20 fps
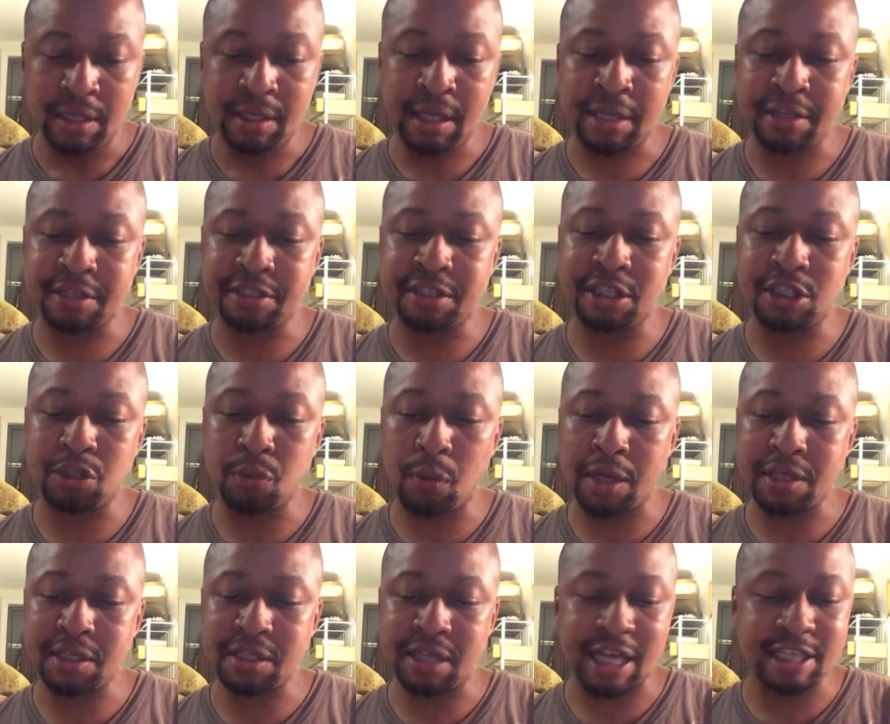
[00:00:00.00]
Yet the
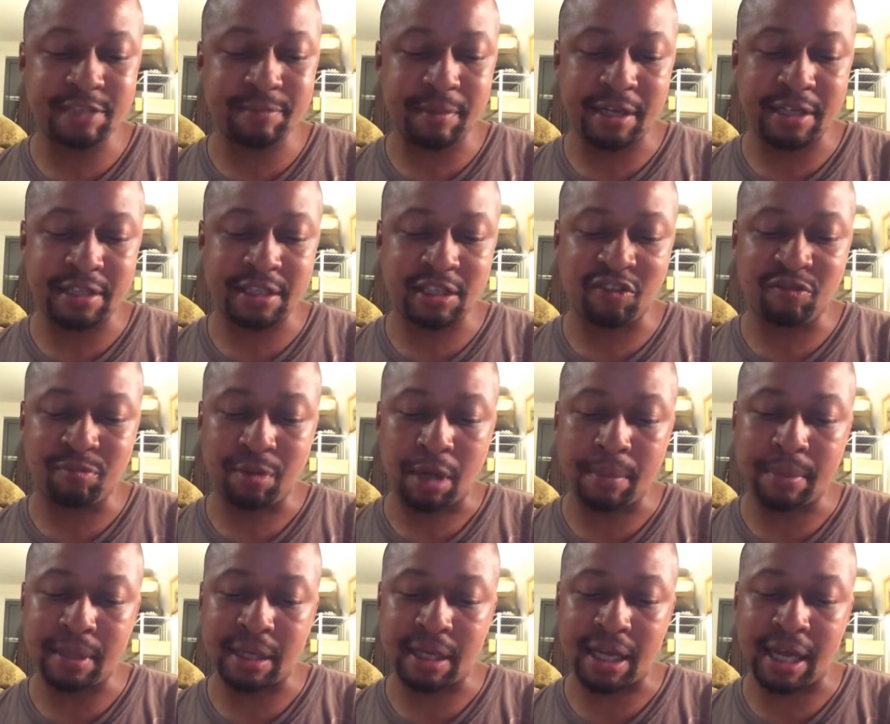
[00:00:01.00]
situation has made itself
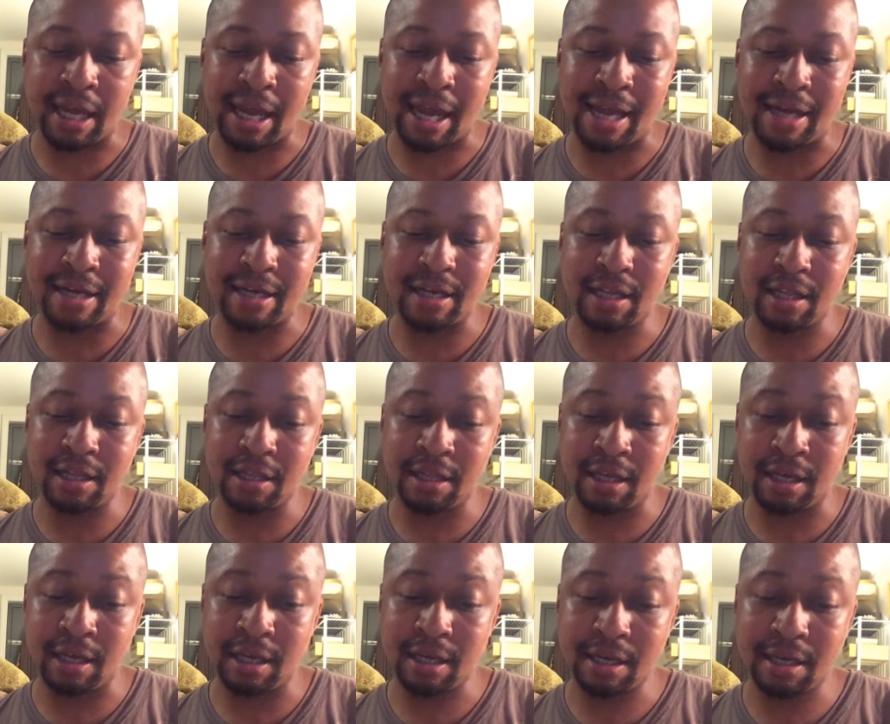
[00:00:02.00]
public, and
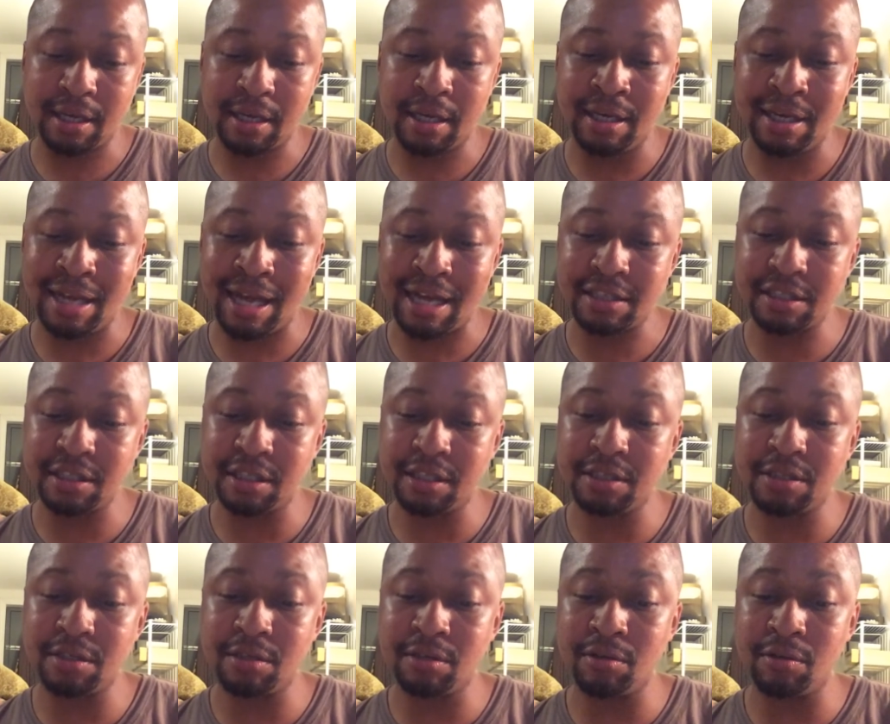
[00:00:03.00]
the
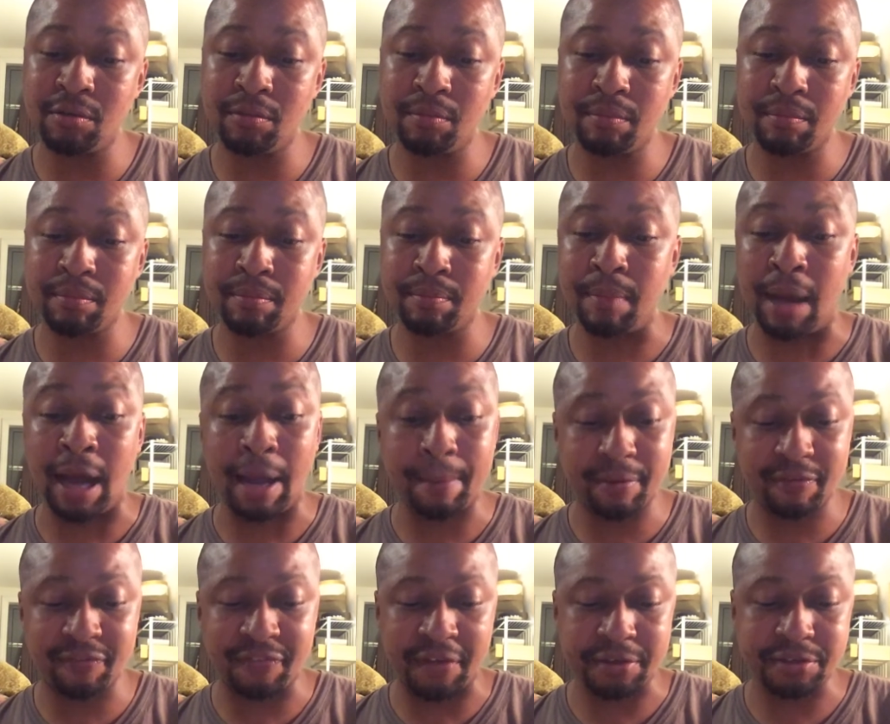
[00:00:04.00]
connection to my
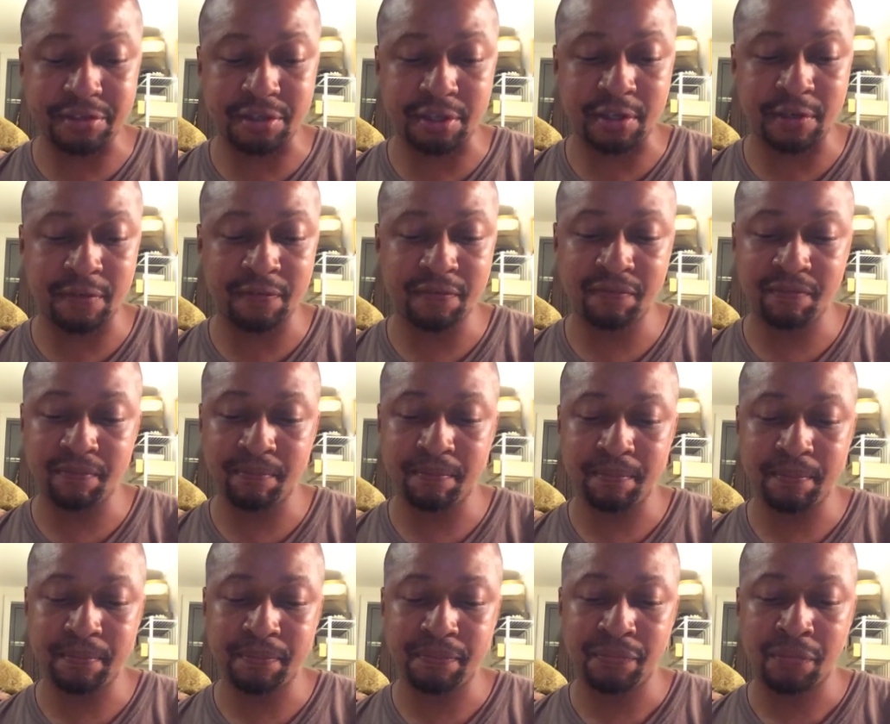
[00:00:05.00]
professor.
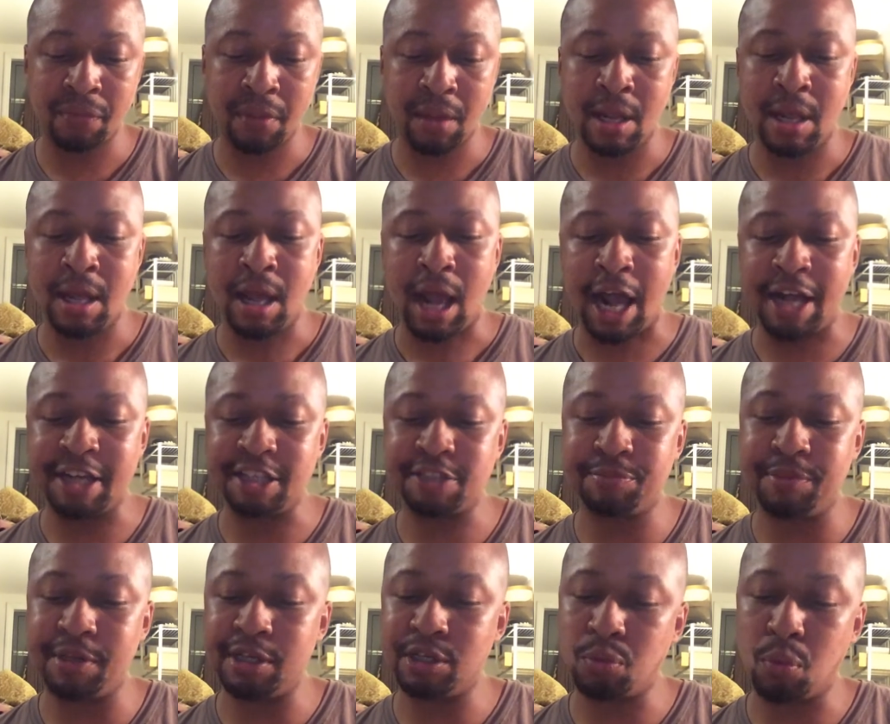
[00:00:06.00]
I
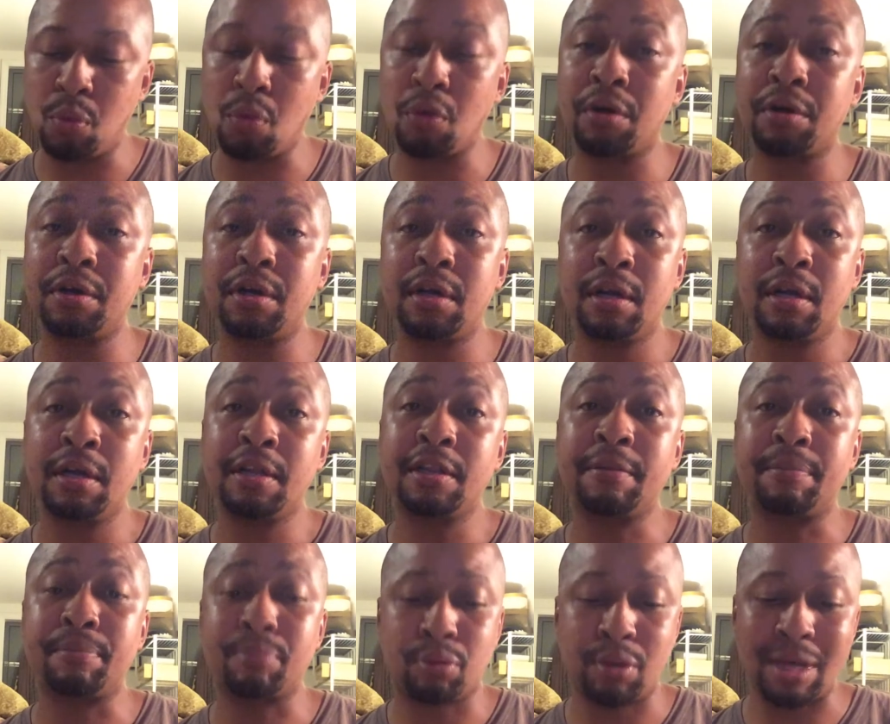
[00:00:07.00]
speak toward
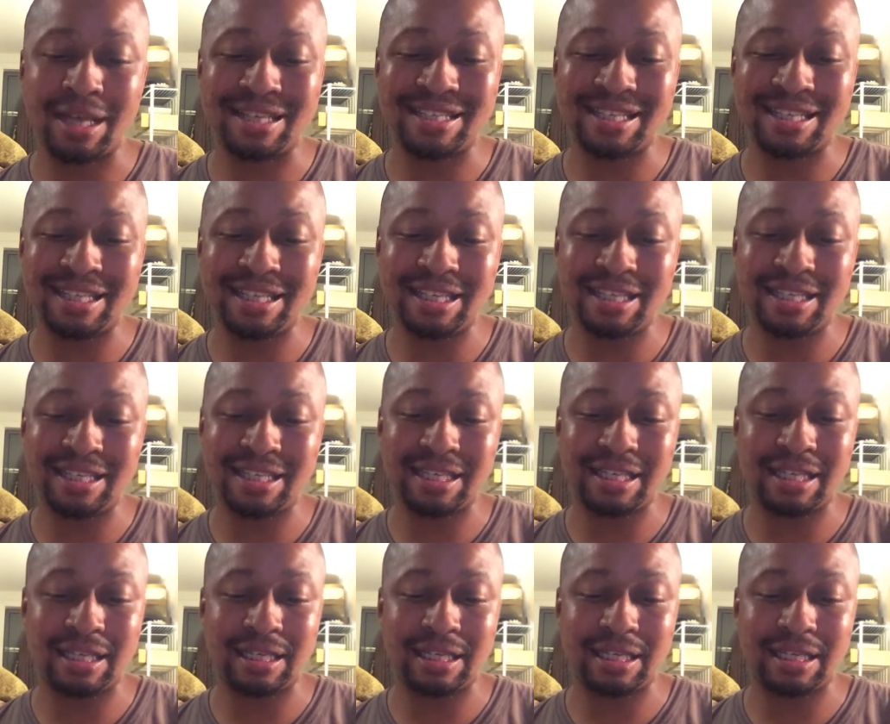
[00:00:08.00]
the president.